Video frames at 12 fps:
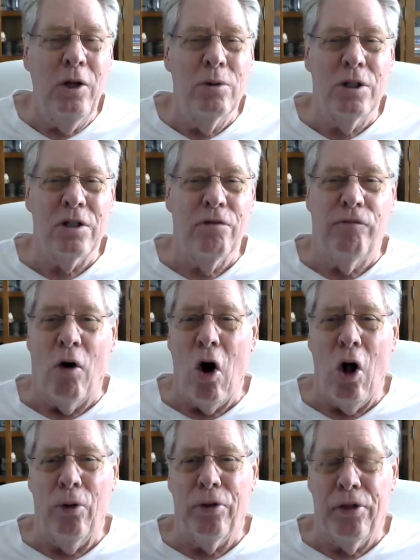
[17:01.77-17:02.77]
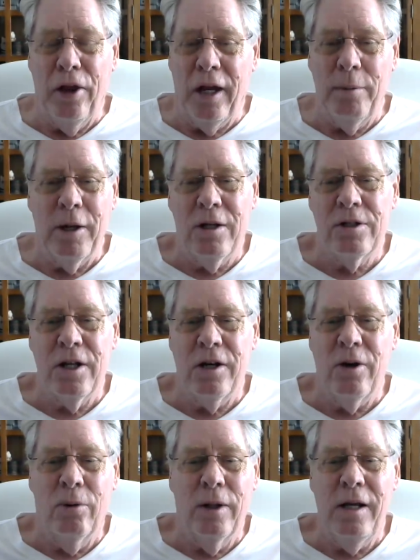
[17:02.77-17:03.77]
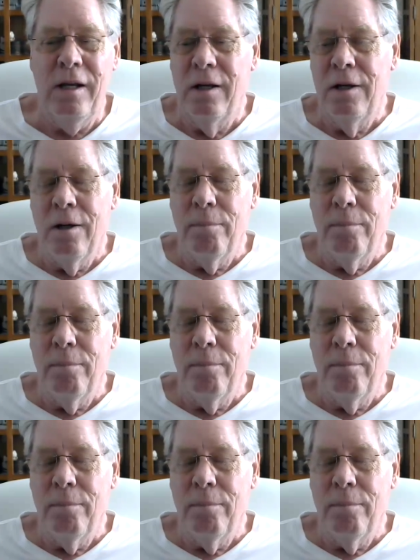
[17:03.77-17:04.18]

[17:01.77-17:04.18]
use this vault thing because it only